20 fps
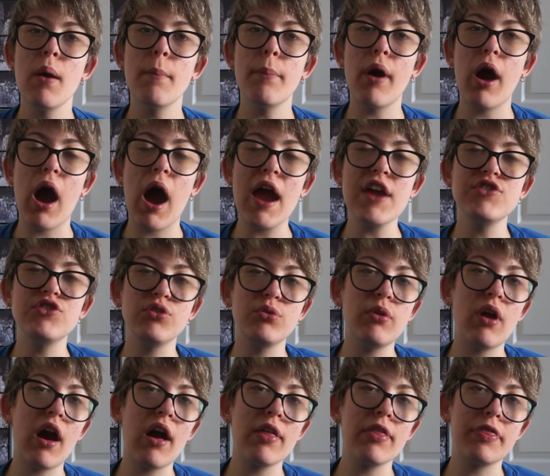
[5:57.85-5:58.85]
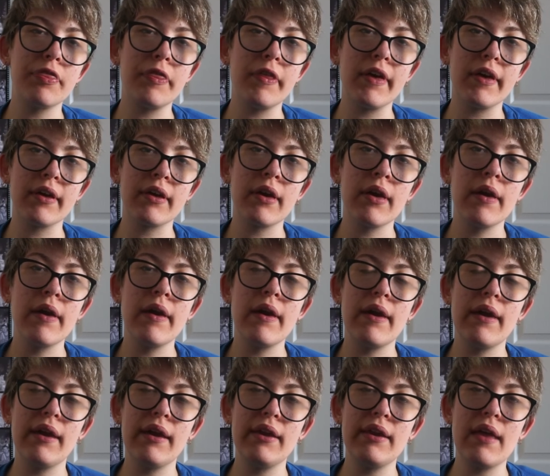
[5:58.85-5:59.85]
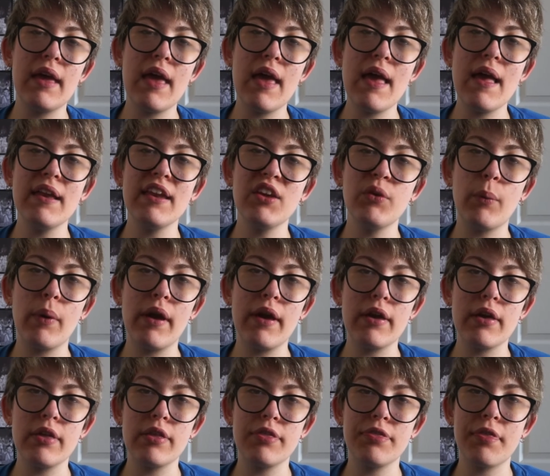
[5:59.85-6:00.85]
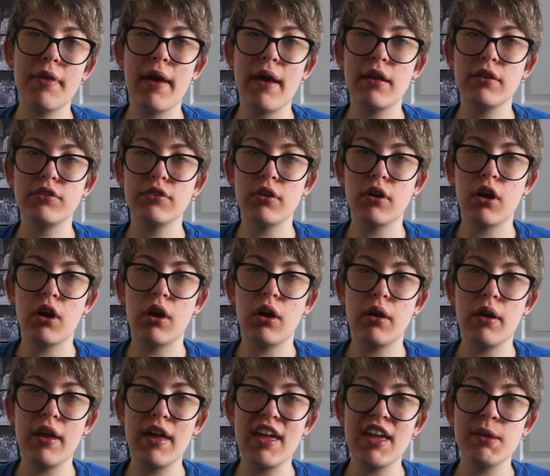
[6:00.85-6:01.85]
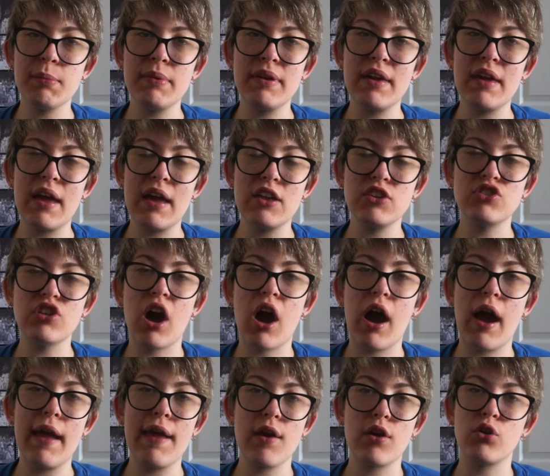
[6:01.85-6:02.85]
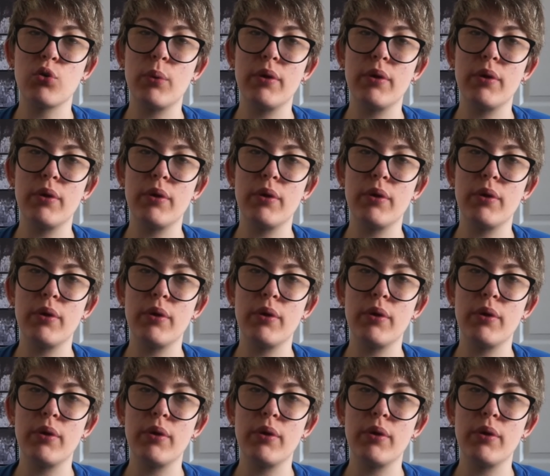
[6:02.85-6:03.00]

But I do not think in any way that uh, Amy and Ty are